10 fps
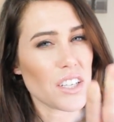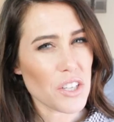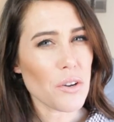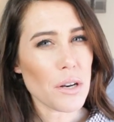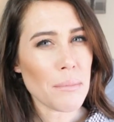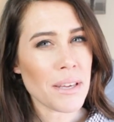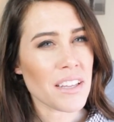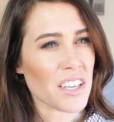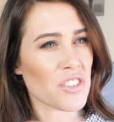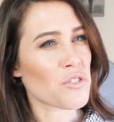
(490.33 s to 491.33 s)
you know what I mean?
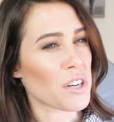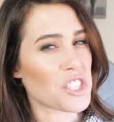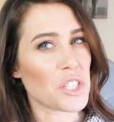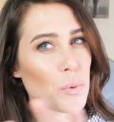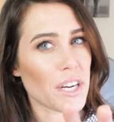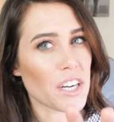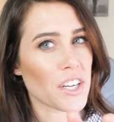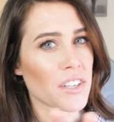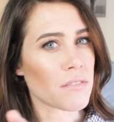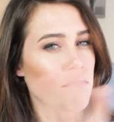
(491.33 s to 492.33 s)
Like stretchy,
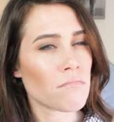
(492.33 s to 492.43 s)
weird,